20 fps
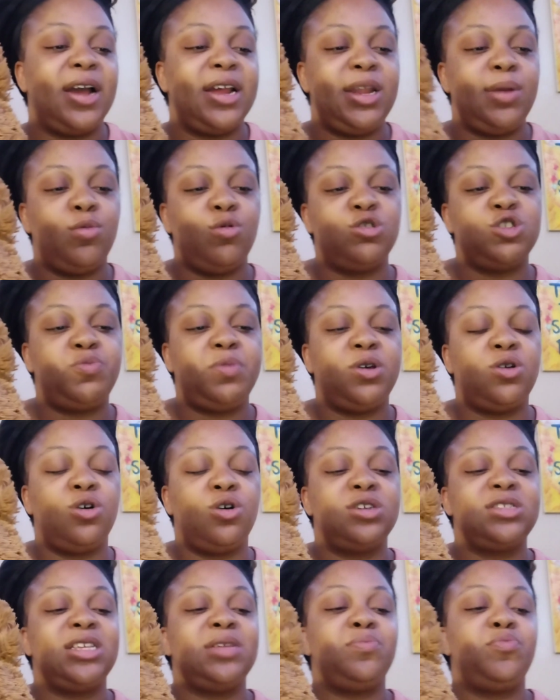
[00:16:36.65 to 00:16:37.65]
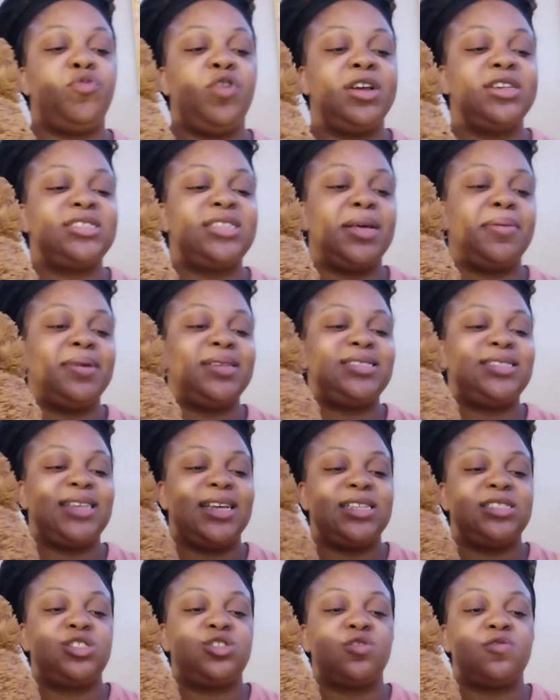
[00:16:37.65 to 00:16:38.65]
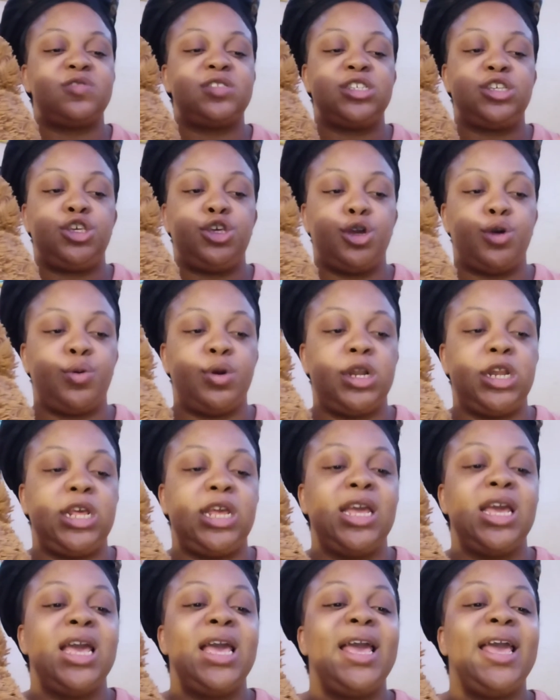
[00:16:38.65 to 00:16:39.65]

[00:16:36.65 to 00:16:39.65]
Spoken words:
animals because it brings them a sense of security